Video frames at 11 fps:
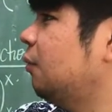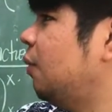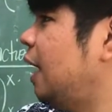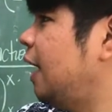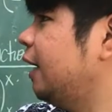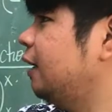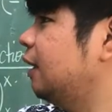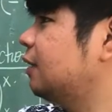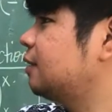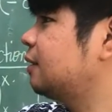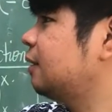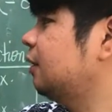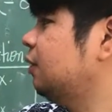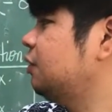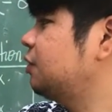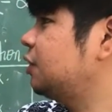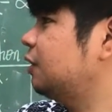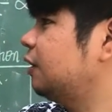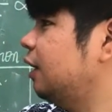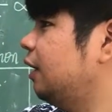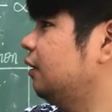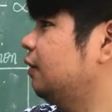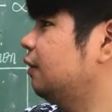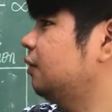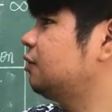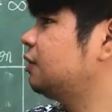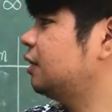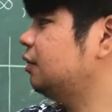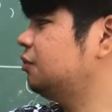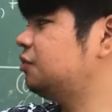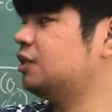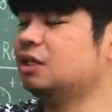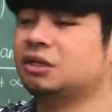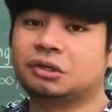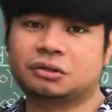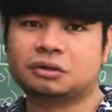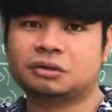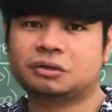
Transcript: y gets closer and closer to 0.